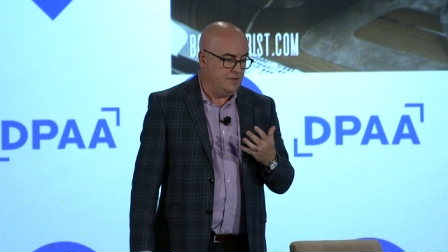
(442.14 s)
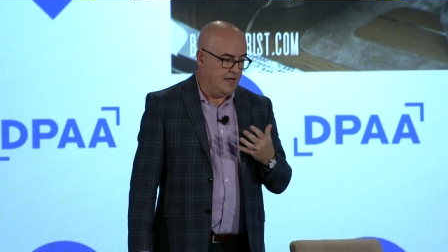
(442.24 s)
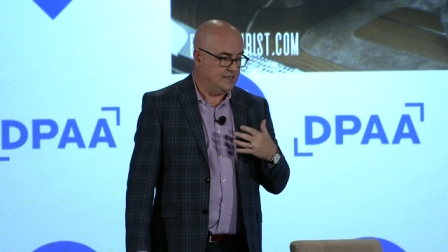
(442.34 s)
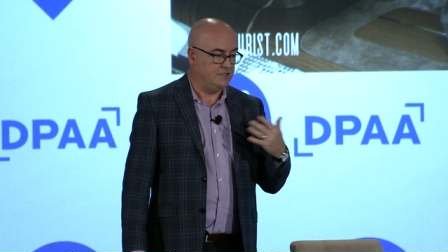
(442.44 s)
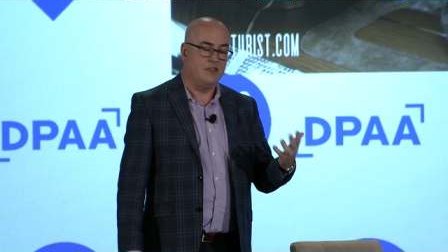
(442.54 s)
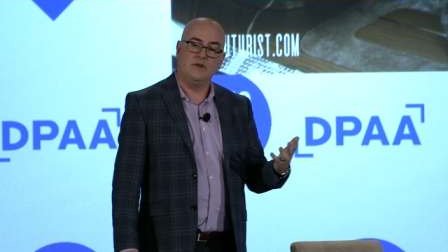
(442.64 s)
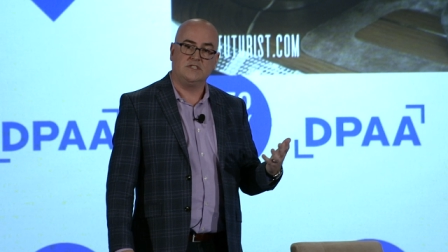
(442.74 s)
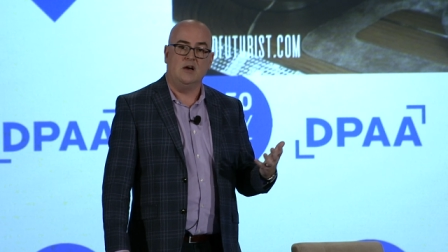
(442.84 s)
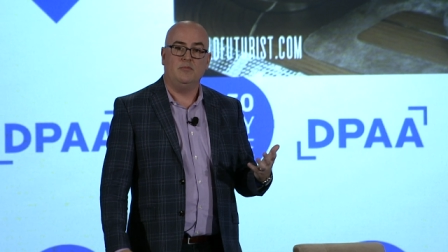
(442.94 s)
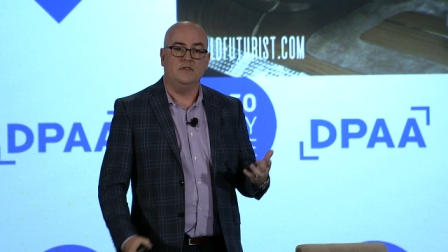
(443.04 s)
Here's another
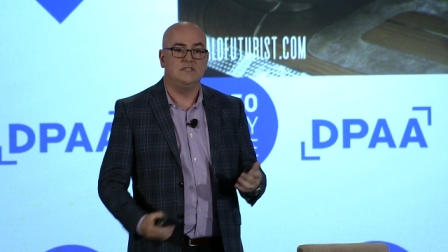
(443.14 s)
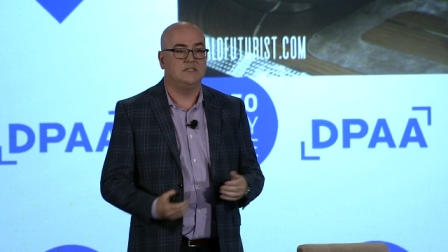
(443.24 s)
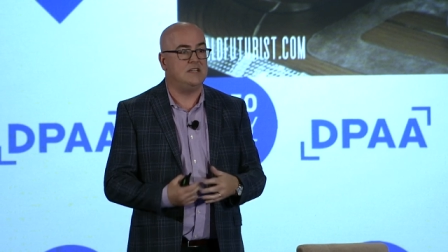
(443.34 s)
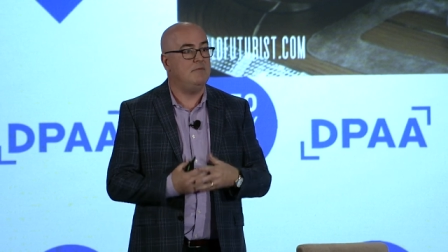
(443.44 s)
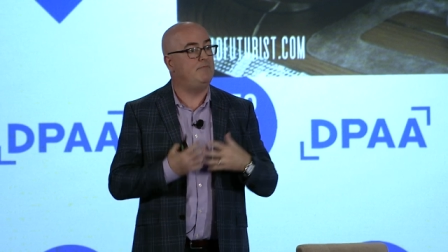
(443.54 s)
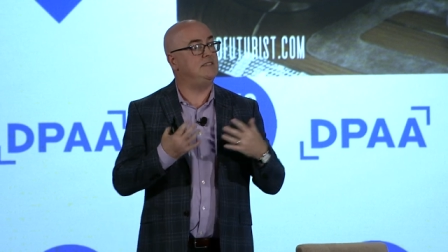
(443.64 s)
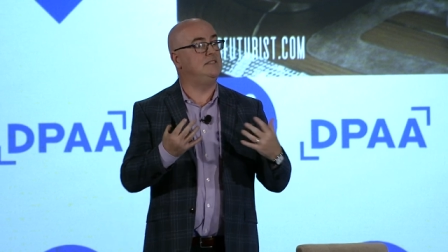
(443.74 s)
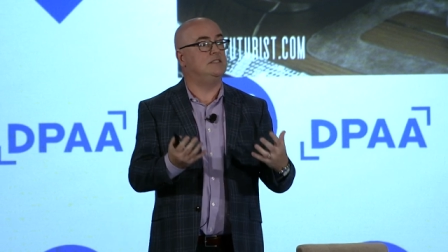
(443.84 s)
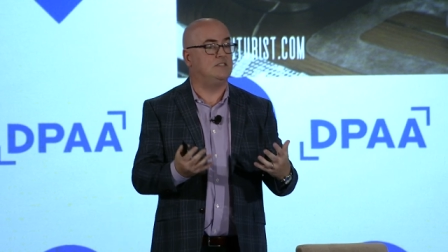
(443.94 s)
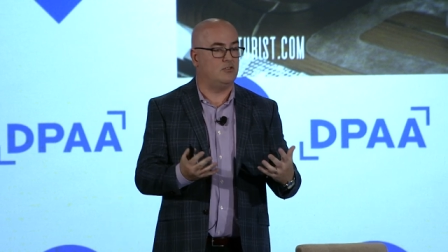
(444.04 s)
example. This is a
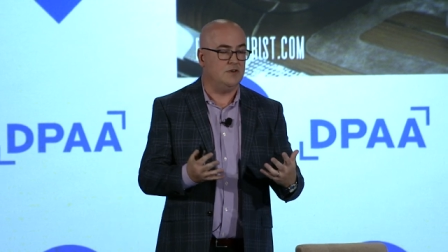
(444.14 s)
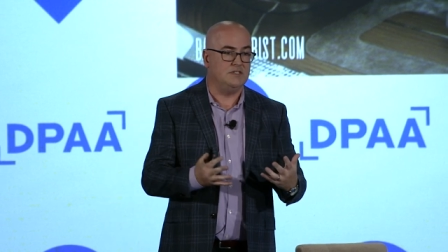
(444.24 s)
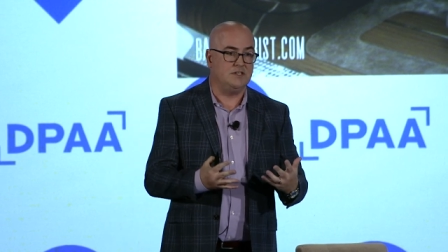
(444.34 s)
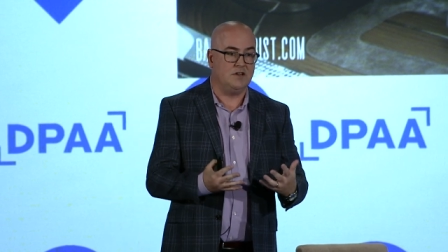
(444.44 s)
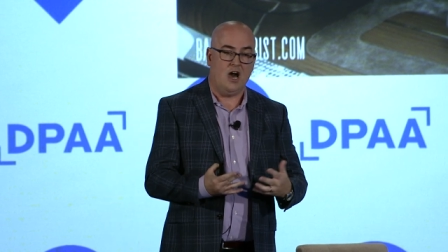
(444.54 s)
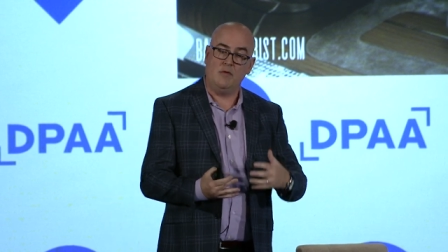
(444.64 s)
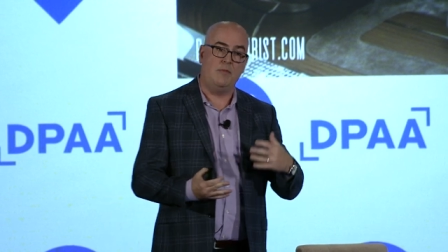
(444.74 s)
business-oriented car where